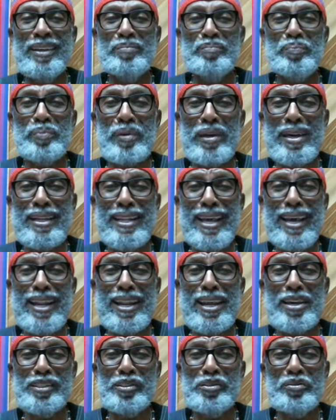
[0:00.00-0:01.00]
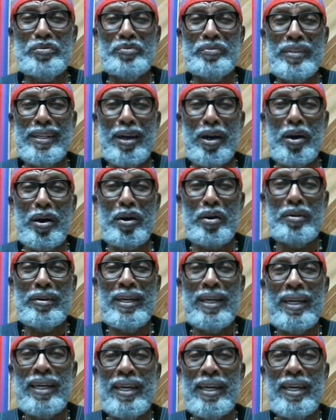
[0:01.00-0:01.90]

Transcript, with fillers: money, paying that SUV off.